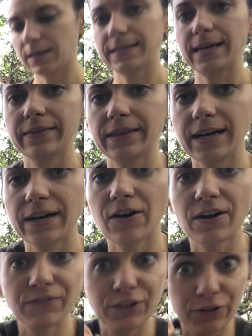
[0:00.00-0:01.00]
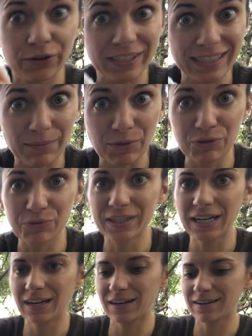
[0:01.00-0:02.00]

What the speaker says: Take the nut off. You'll notice I'm using